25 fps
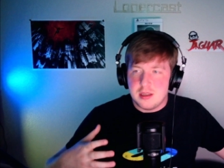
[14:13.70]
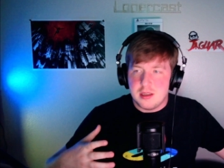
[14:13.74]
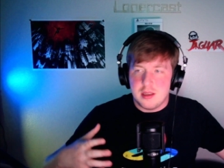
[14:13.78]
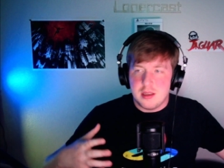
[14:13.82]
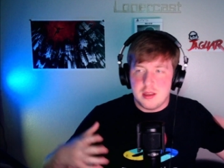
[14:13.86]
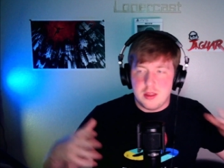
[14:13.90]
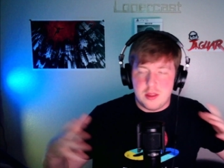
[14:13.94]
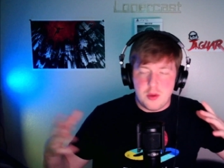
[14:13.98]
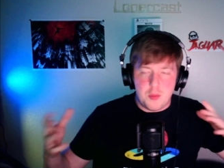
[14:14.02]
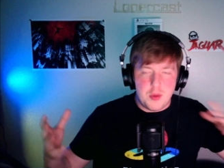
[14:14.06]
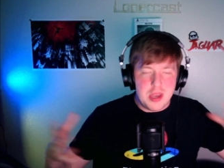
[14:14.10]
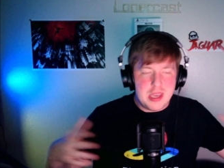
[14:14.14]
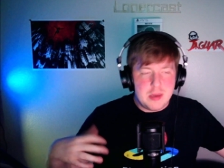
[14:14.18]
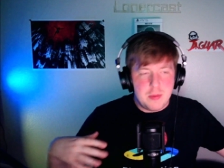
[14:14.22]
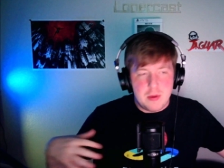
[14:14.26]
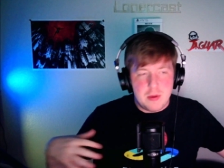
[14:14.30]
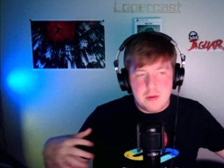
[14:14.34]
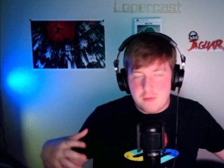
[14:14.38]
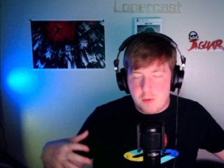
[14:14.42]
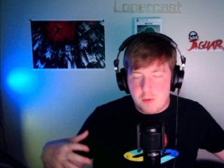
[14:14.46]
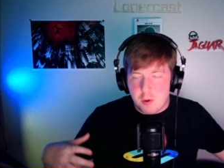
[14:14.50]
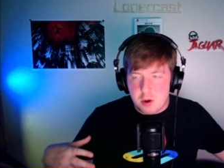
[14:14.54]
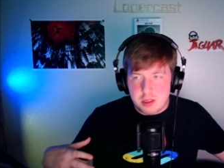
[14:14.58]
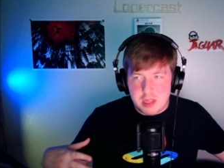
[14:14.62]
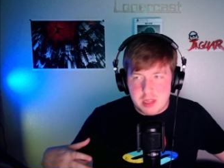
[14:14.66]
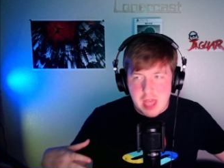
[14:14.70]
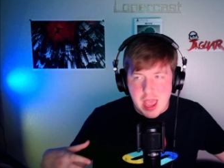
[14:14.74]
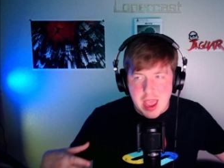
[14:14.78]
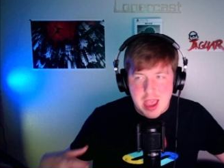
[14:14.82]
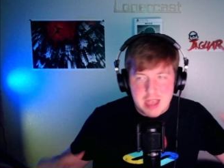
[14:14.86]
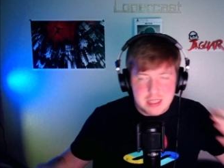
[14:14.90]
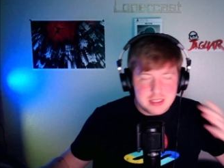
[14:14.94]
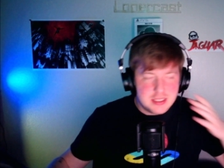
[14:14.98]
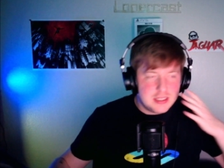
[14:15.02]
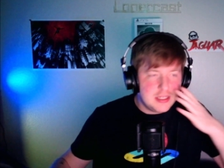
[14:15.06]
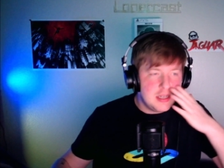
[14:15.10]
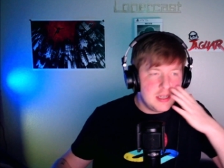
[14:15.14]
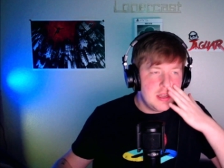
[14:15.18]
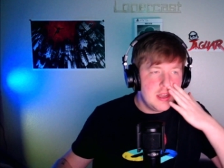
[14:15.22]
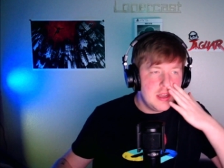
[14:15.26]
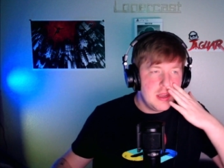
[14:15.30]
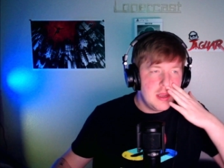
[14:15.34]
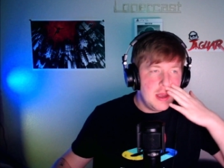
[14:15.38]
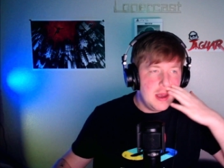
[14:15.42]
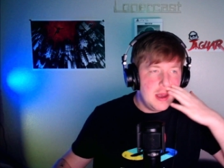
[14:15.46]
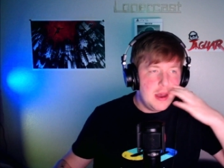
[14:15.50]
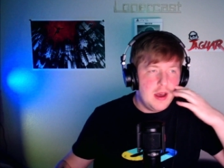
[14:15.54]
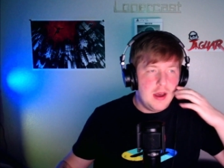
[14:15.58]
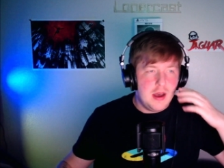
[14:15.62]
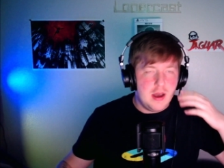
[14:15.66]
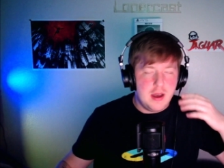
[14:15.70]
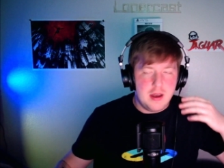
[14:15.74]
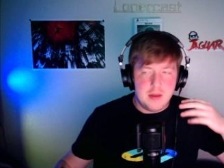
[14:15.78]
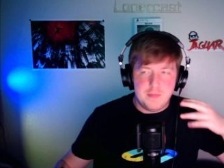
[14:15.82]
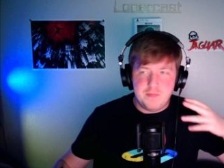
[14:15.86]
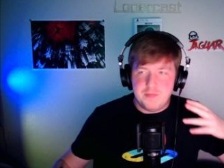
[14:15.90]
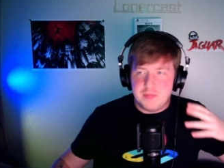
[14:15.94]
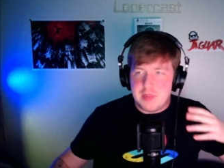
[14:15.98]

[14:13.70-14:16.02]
the week before last uh,